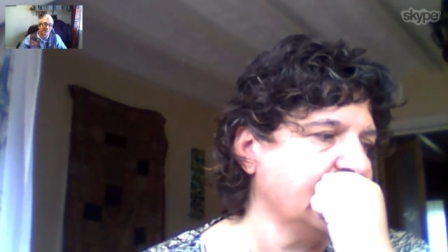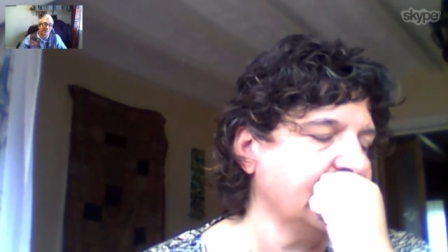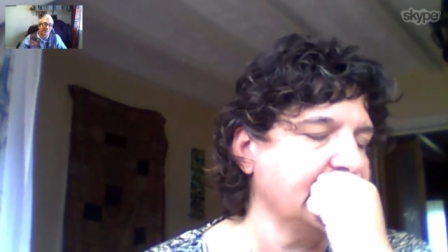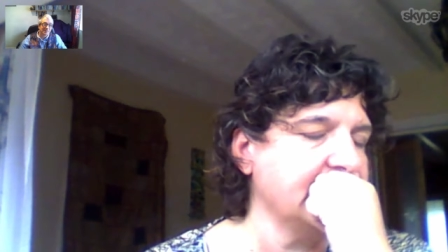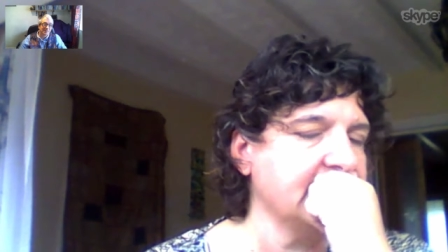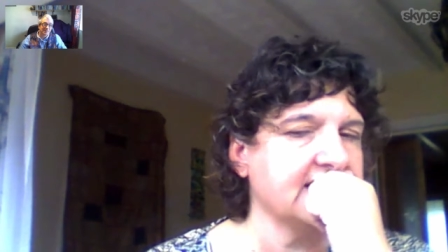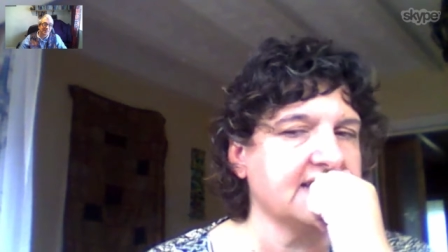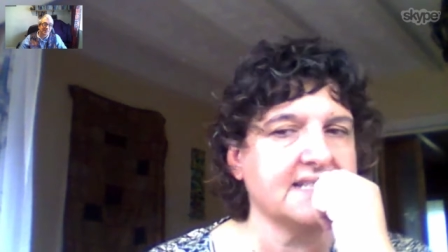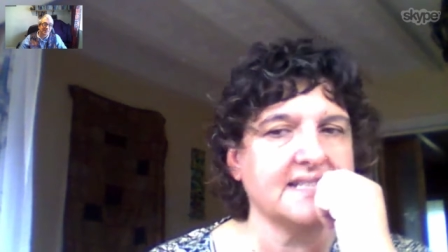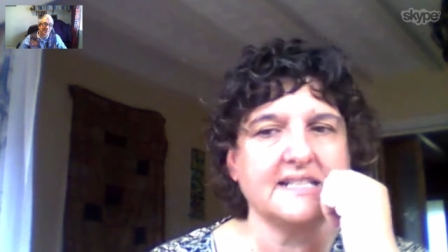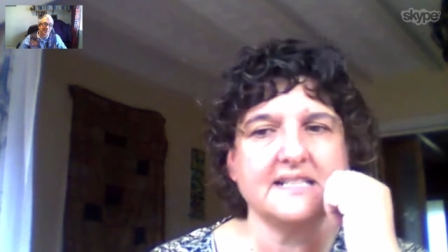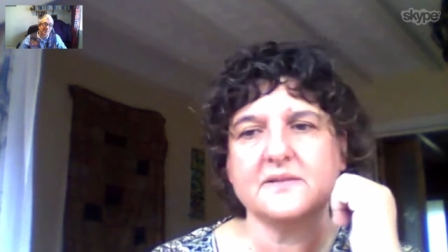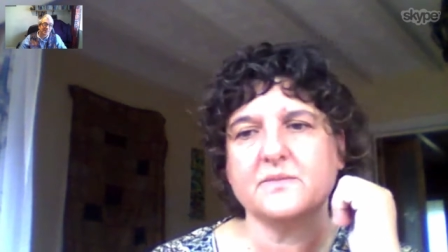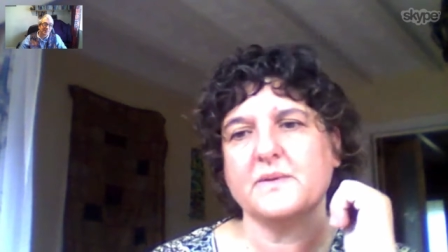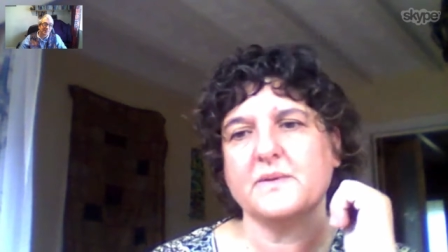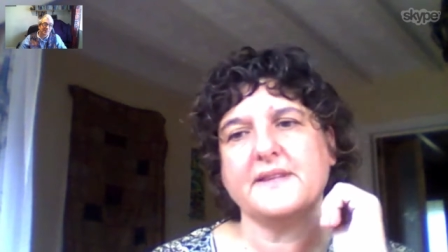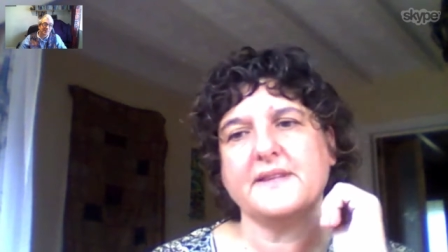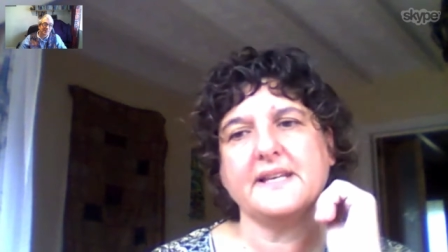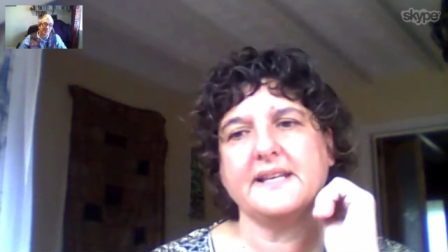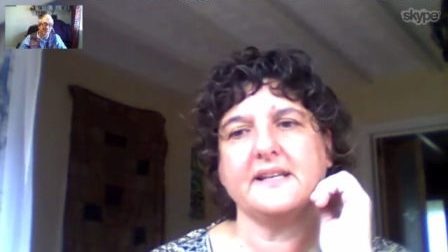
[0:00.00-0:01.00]
is is
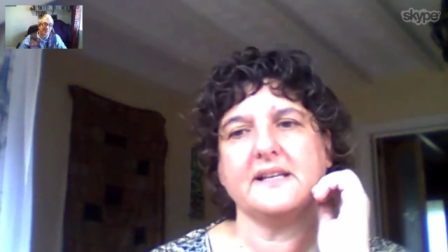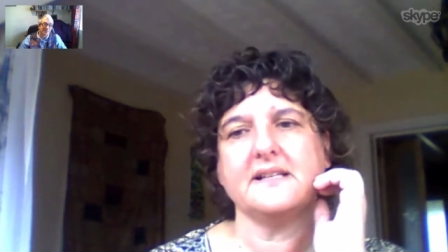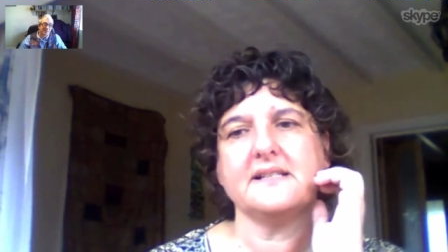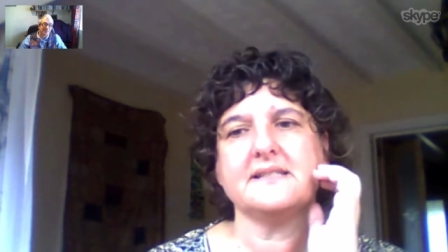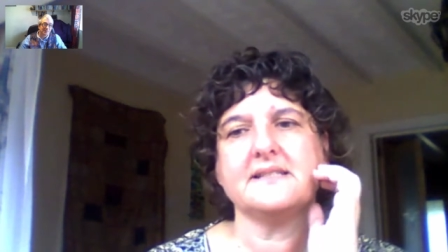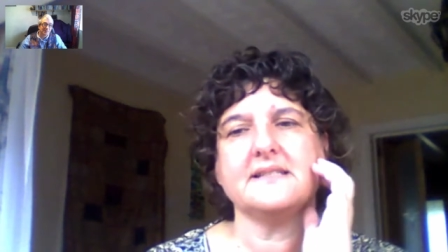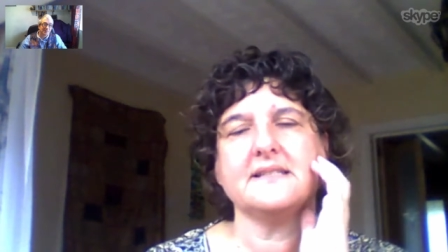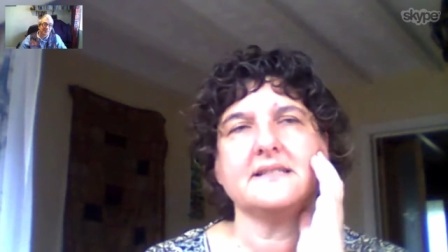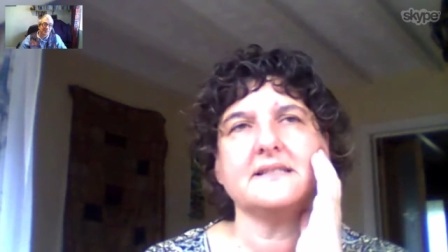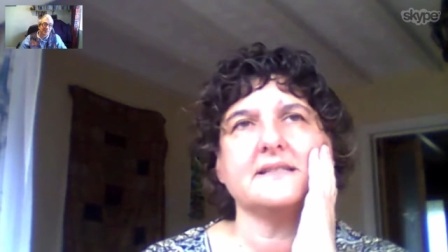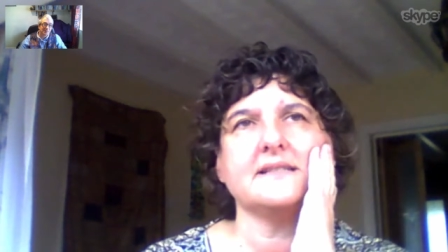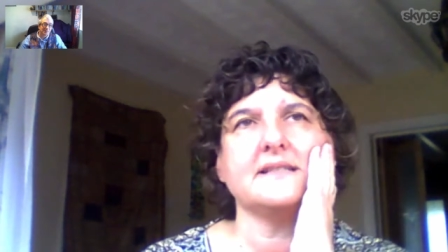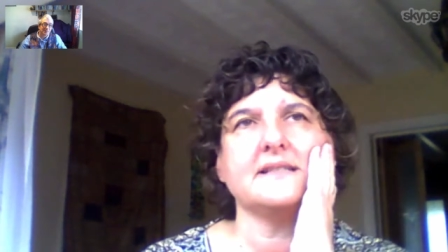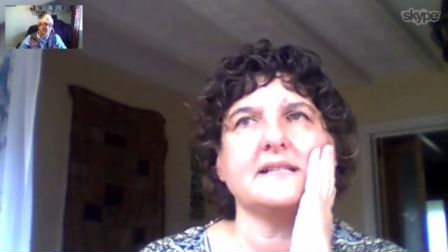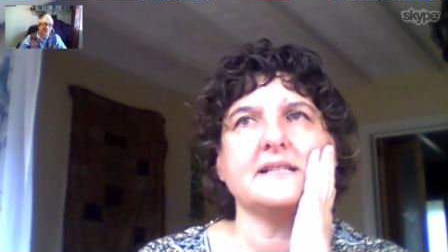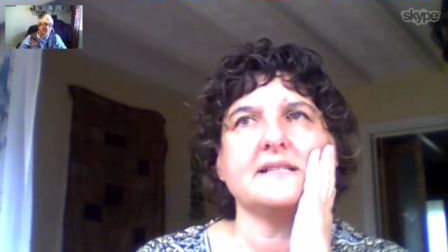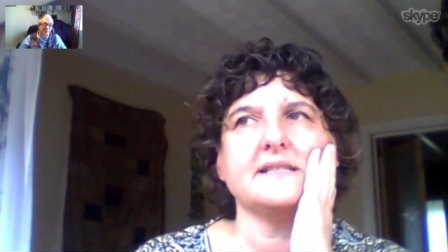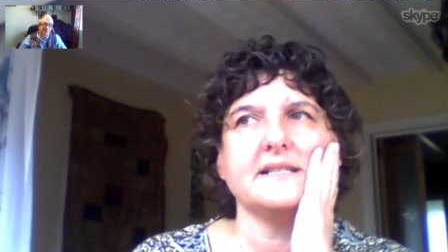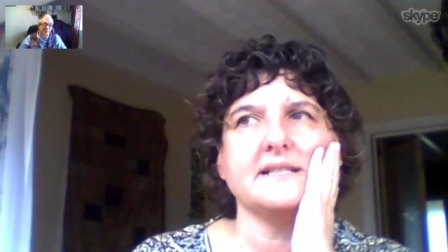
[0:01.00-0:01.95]
within us, isn't it?